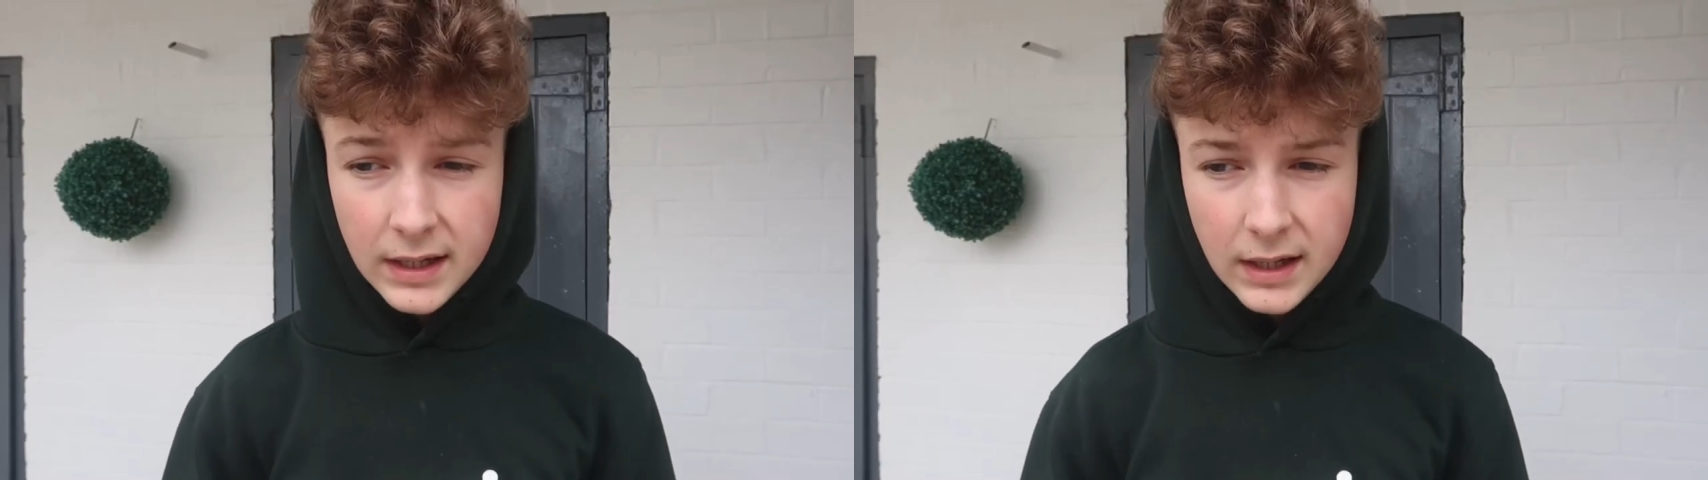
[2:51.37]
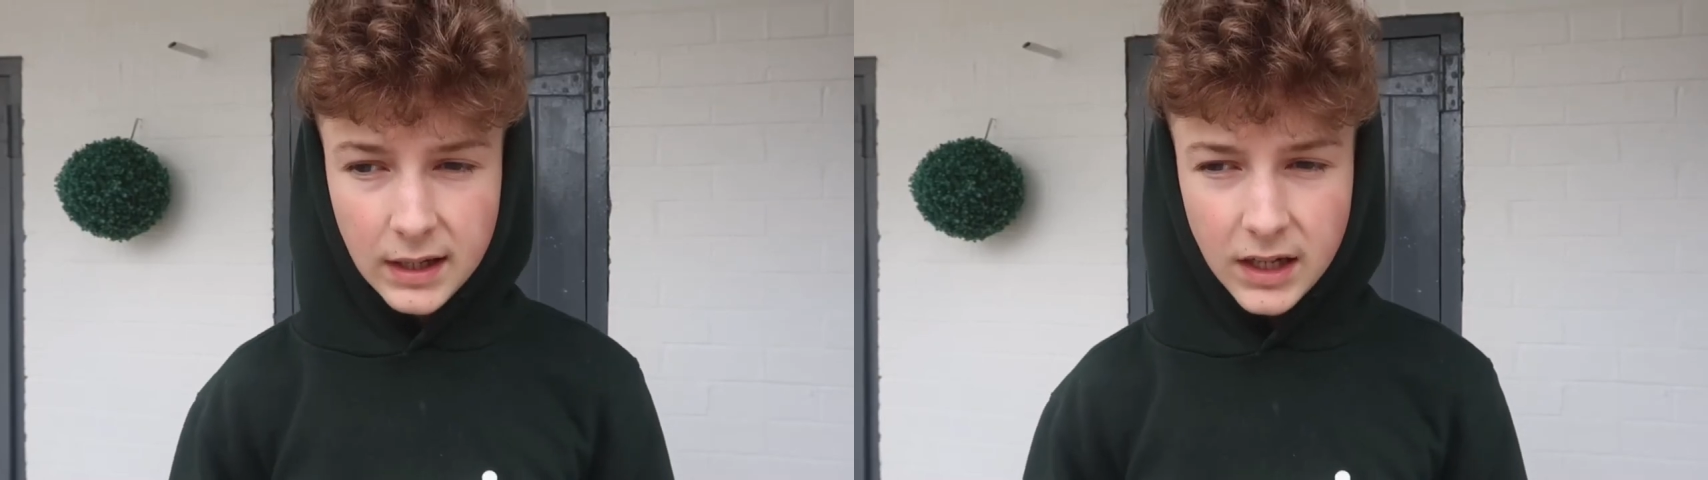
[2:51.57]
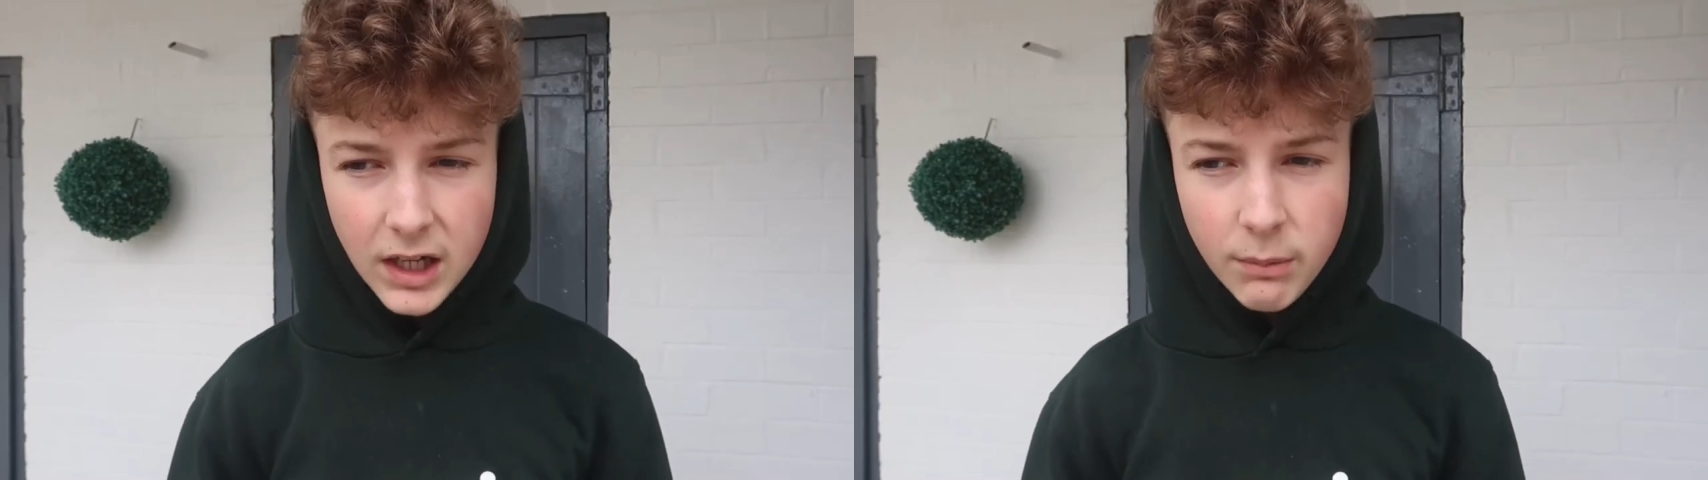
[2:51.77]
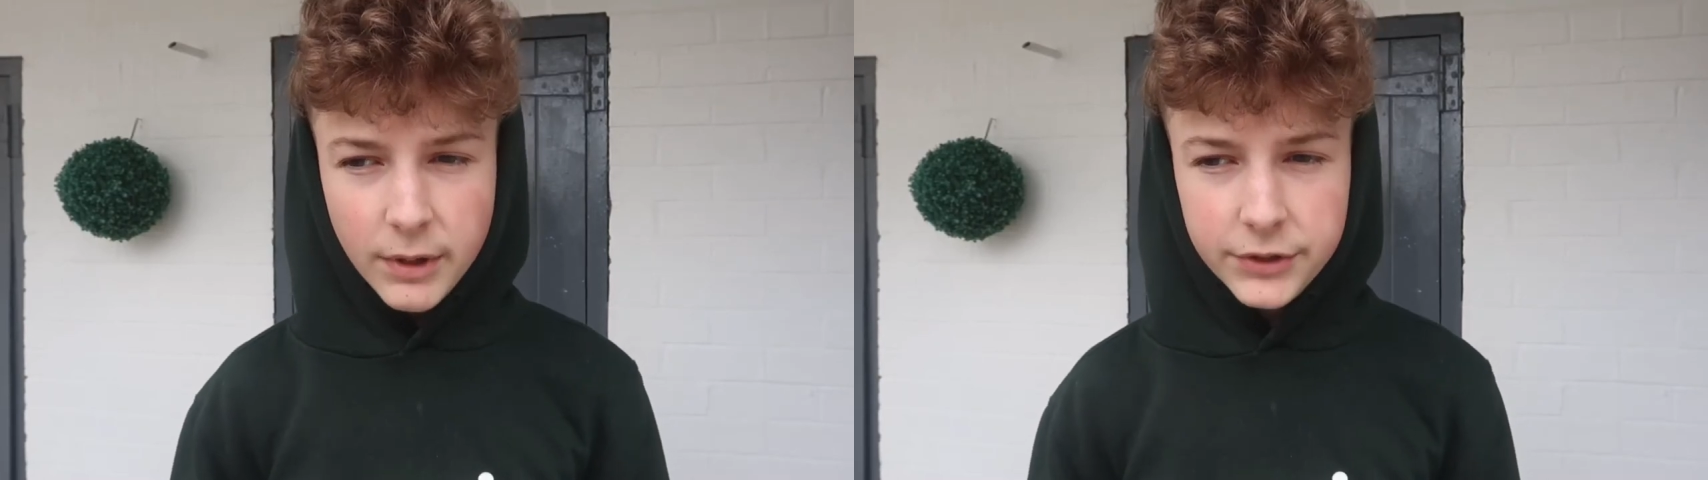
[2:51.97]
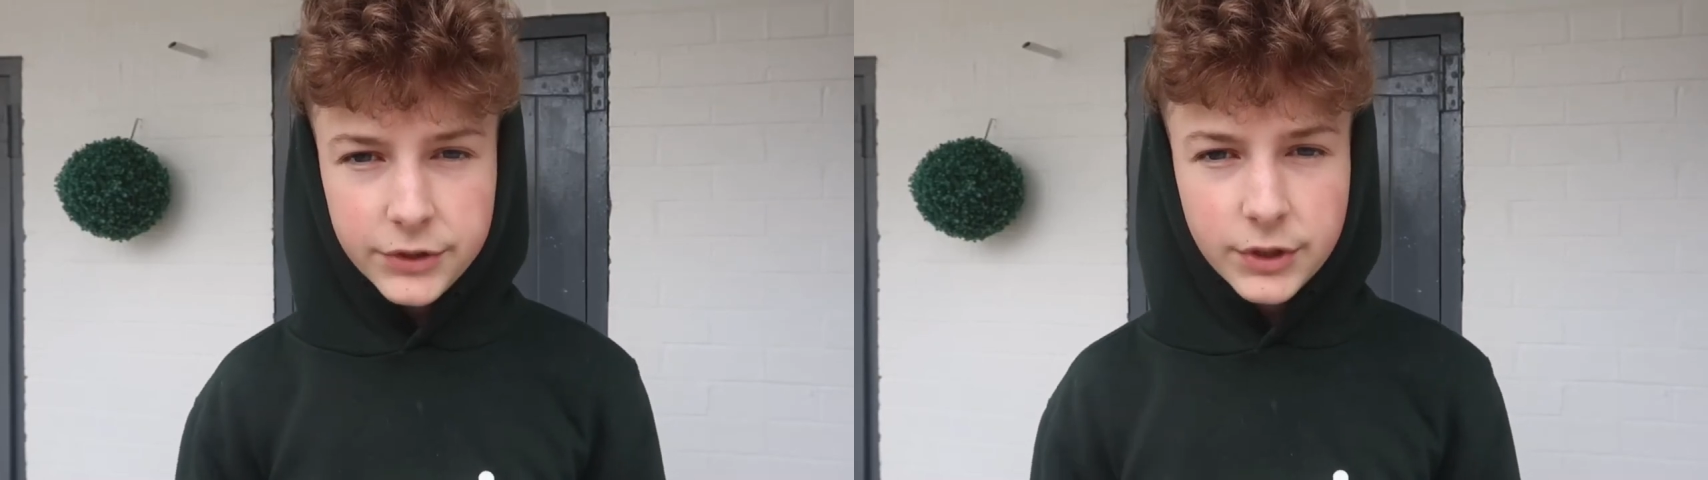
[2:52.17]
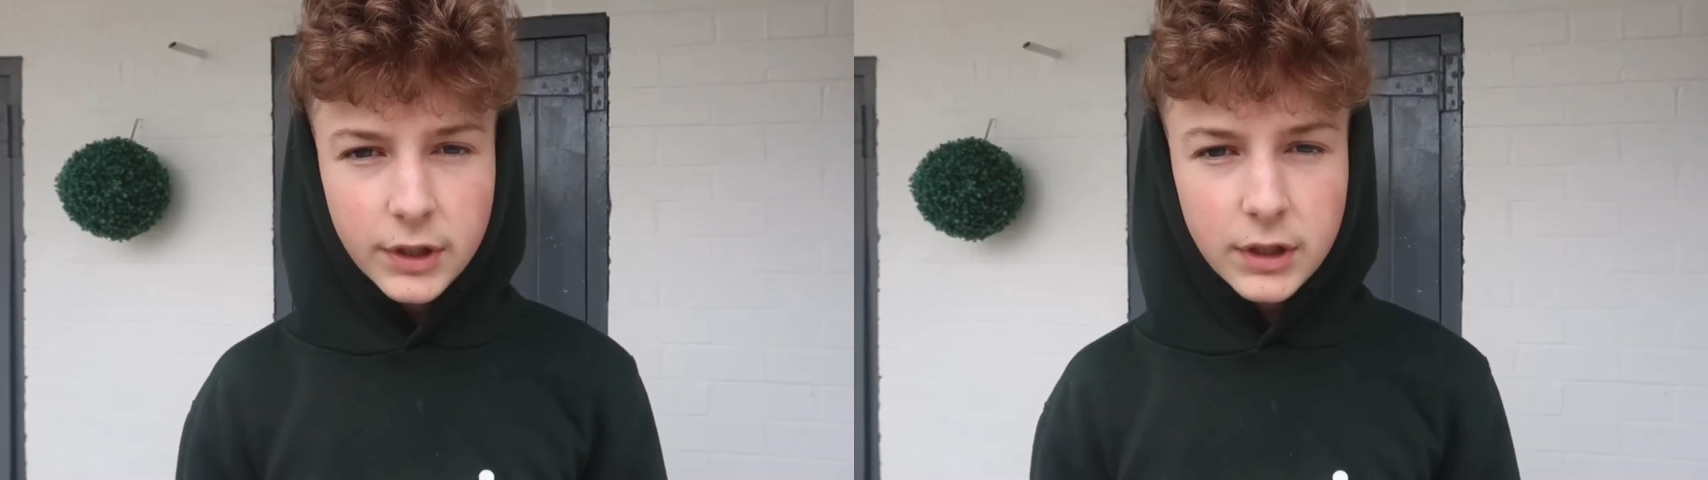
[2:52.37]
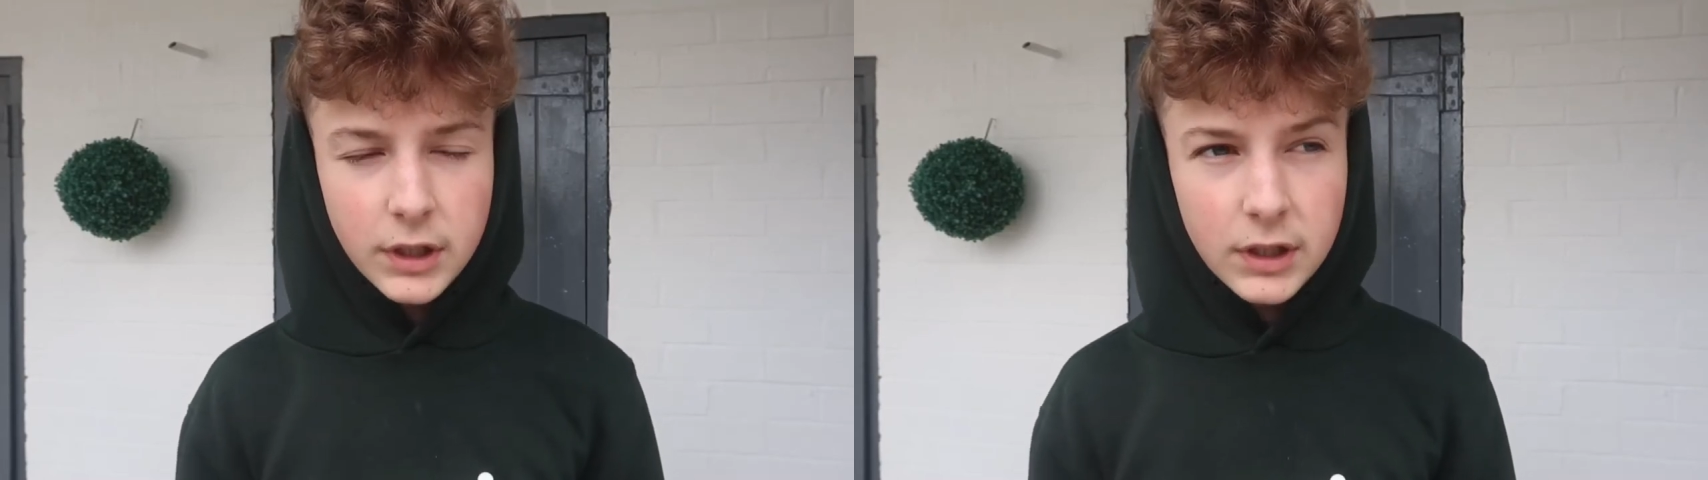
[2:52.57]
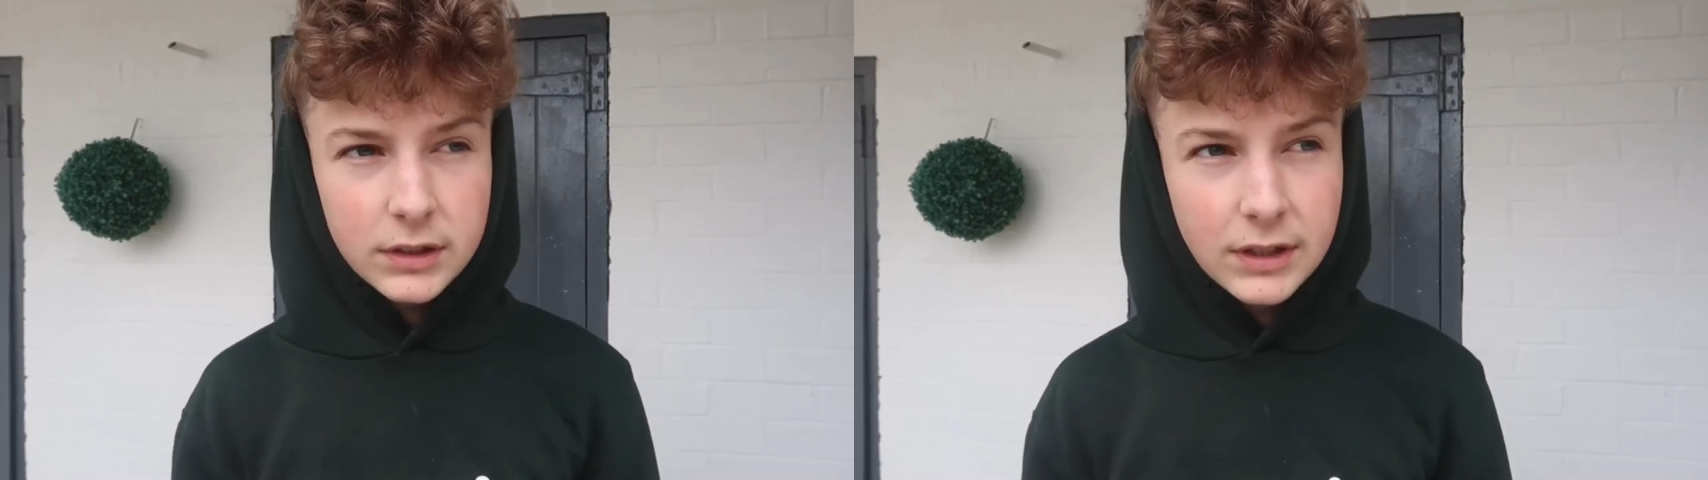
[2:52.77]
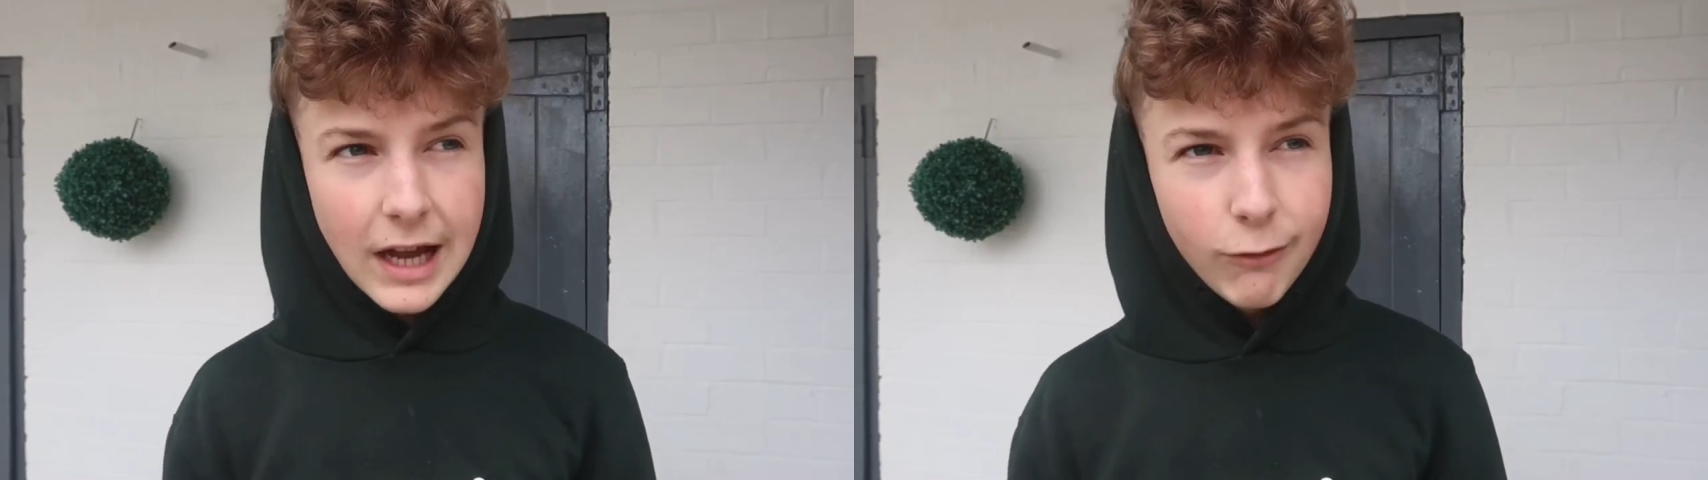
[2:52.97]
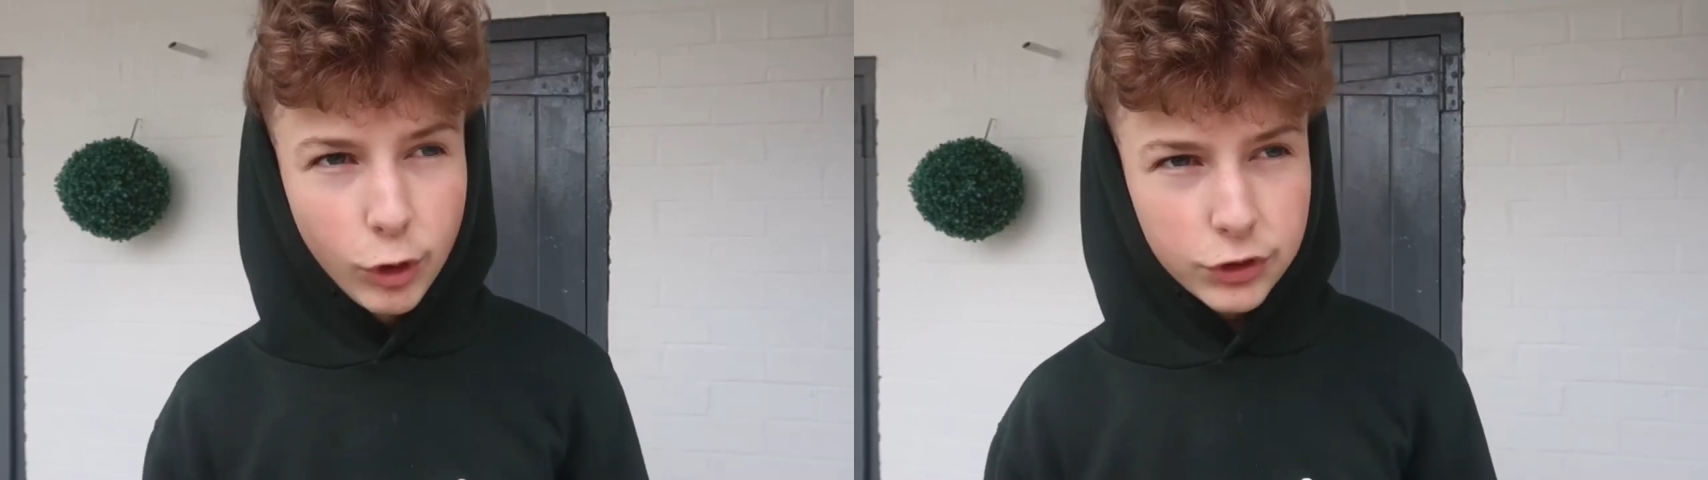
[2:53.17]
And I've